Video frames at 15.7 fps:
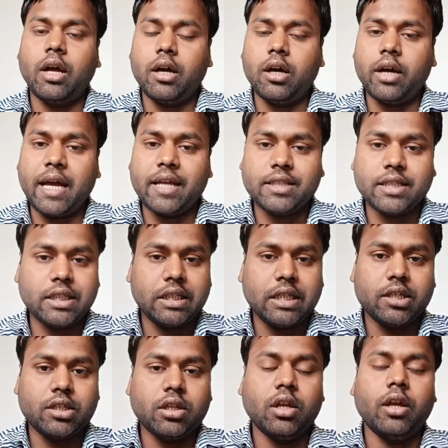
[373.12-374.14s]
as a
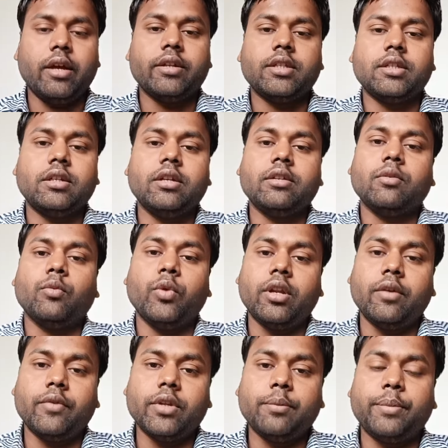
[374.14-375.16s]
date
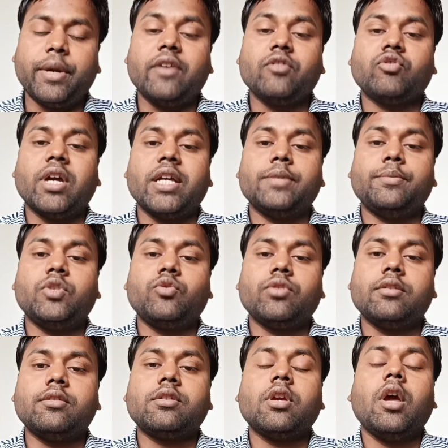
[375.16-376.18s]
whenever the price has been
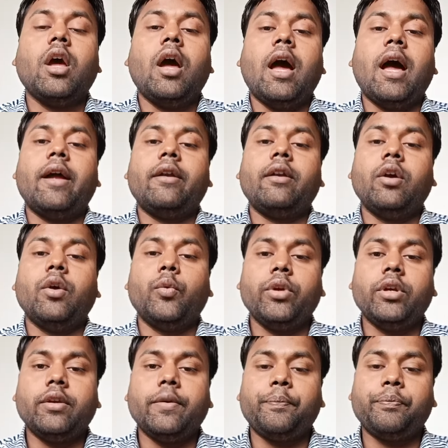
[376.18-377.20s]
changed, and
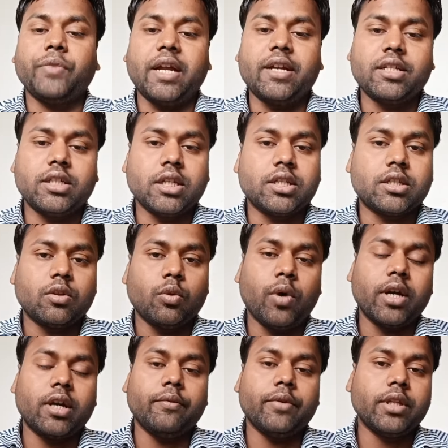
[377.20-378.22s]
we
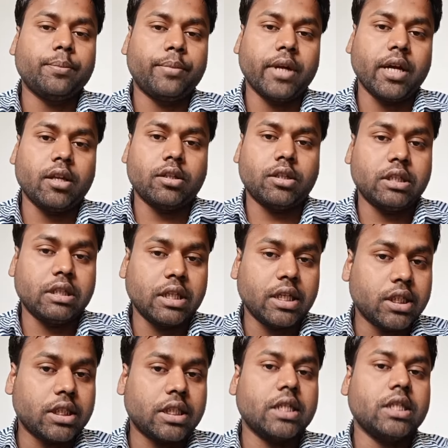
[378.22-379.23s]
adjust whatever
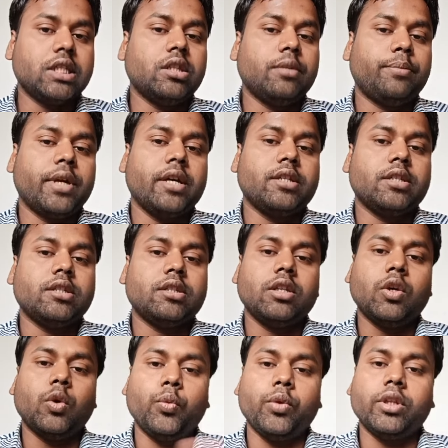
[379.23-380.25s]
the change in the price is
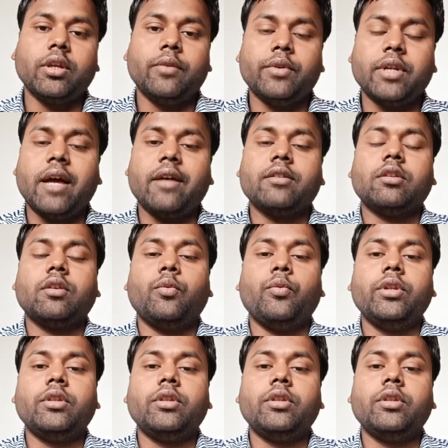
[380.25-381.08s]
there with that